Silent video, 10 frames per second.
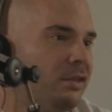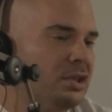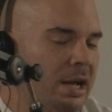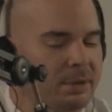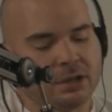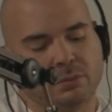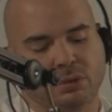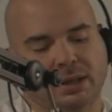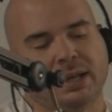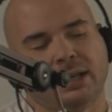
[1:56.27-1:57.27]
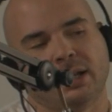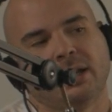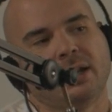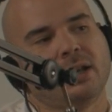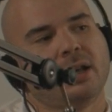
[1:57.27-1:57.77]
for a job, I couldn't put Lenny.
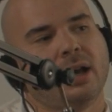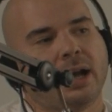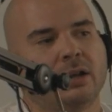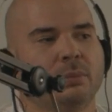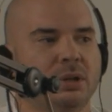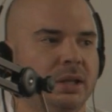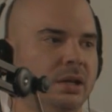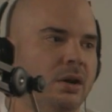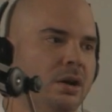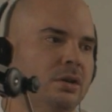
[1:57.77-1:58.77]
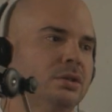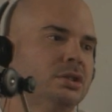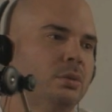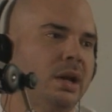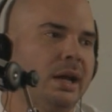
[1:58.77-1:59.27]
I could only put Leonardo.
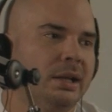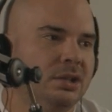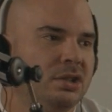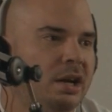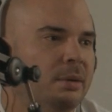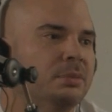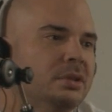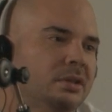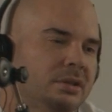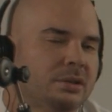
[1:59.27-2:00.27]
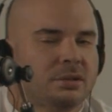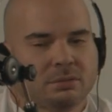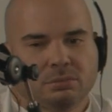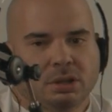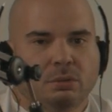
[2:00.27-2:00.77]
So when I got the job,
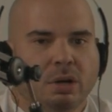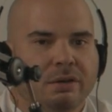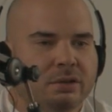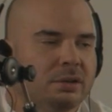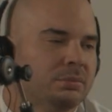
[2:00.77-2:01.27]
wherever,